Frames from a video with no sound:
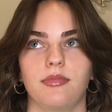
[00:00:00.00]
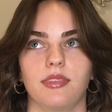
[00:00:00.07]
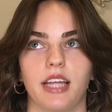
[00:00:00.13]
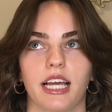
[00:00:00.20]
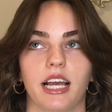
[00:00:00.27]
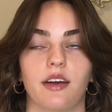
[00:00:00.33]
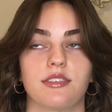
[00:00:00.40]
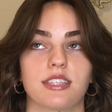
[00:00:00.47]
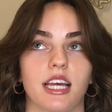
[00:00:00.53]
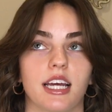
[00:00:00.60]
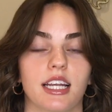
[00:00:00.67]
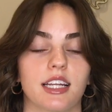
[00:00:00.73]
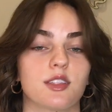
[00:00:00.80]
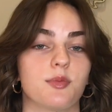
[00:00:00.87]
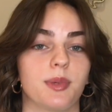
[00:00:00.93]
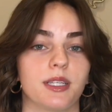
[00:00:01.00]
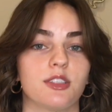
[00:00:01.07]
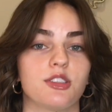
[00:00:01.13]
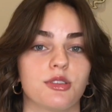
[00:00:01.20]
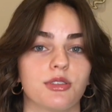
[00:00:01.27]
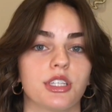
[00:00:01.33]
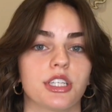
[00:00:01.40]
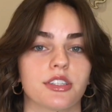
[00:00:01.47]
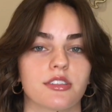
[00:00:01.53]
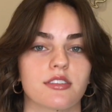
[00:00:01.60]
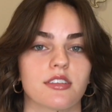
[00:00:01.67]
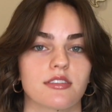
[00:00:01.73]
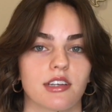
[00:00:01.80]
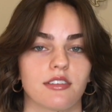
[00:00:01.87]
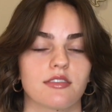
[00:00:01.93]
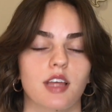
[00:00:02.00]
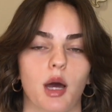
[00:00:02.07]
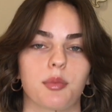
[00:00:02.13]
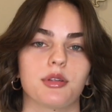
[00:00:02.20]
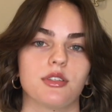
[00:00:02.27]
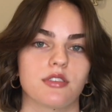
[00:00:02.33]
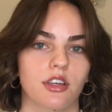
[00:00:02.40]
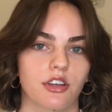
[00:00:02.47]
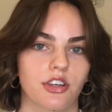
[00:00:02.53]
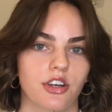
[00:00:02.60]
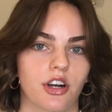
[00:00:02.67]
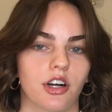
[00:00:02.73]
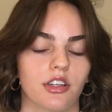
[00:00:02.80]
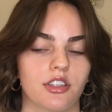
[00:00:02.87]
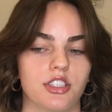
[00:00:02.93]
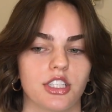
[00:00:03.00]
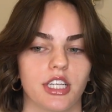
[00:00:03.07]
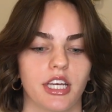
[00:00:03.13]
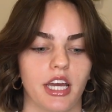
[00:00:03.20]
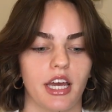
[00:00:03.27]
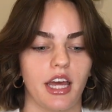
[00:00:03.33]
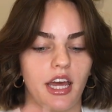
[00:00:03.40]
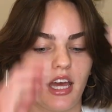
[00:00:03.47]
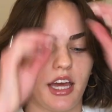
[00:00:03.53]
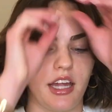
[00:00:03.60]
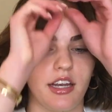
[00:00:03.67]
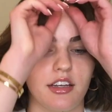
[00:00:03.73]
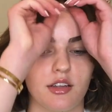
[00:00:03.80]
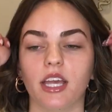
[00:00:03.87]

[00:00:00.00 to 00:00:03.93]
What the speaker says: like I've said, it's been 2 years since I've stopped using Curology, and